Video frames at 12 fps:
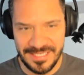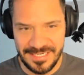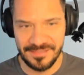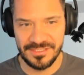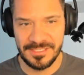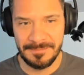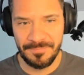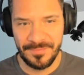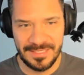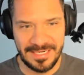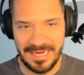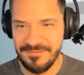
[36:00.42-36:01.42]
than deals.
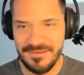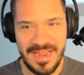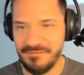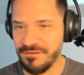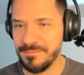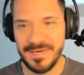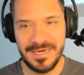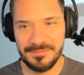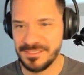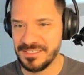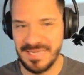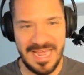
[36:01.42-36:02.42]
Like, I've never been
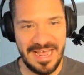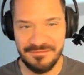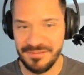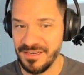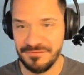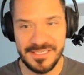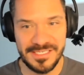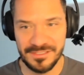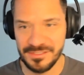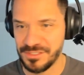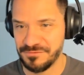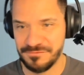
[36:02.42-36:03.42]
able to have enough
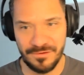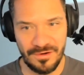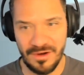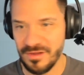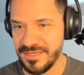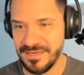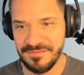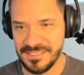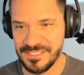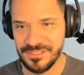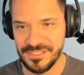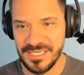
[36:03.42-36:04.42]
deals for all the
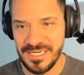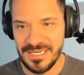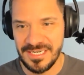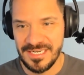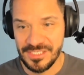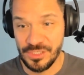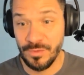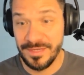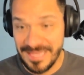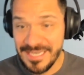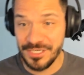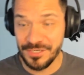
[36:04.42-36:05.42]
investors. So what
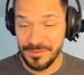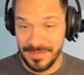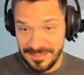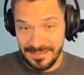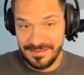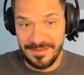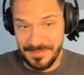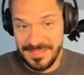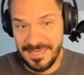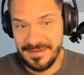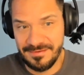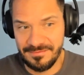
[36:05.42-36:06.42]
they do, I mean,
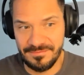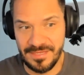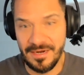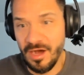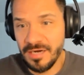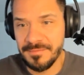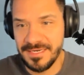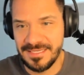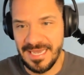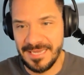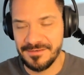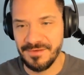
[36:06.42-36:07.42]
they augment
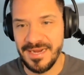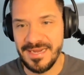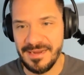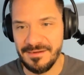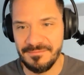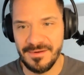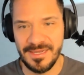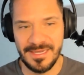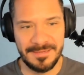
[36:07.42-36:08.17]
that, right? And